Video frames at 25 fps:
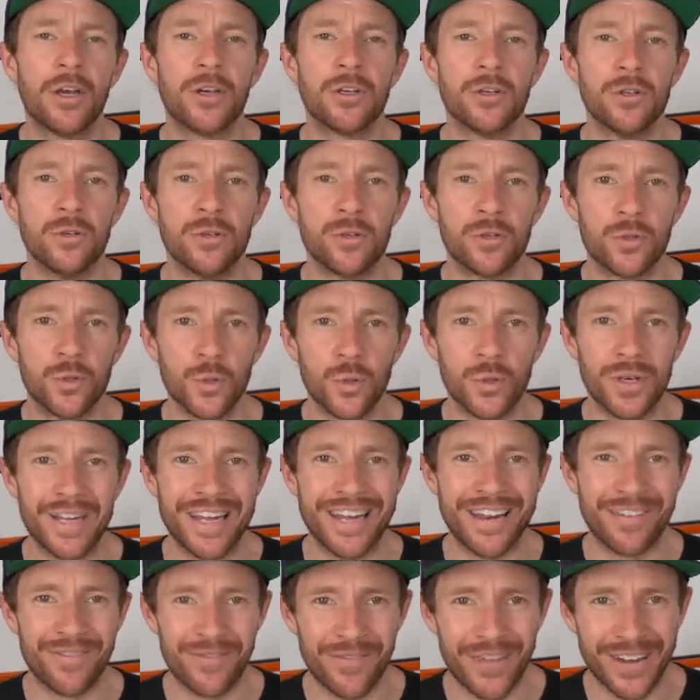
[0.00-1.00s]
you should
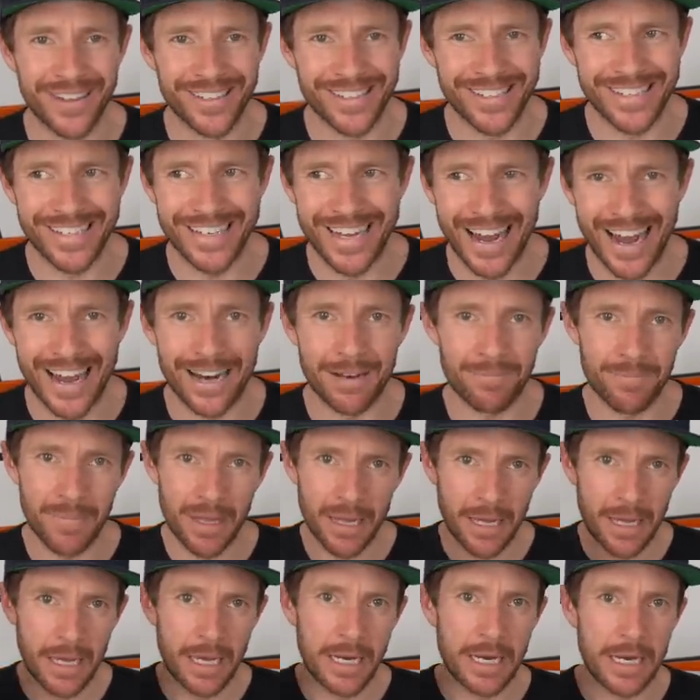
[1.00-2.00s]
investigate.
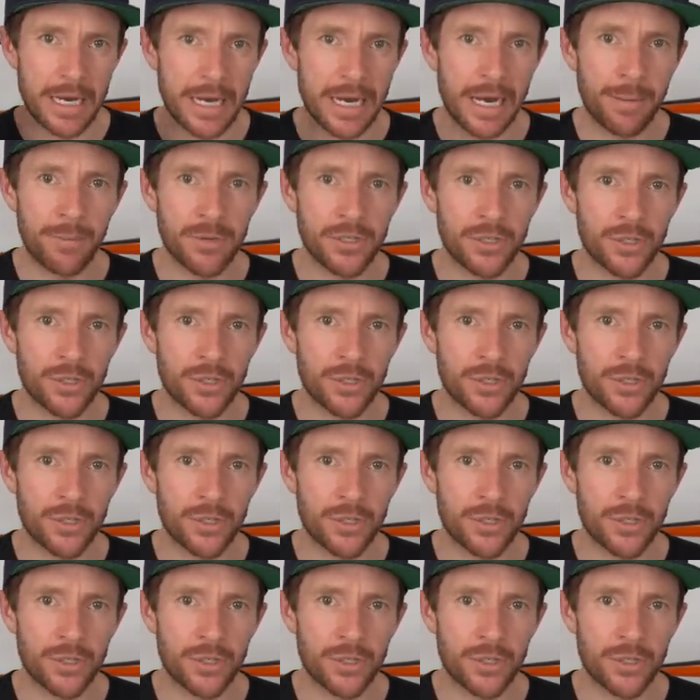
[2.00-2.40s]
Number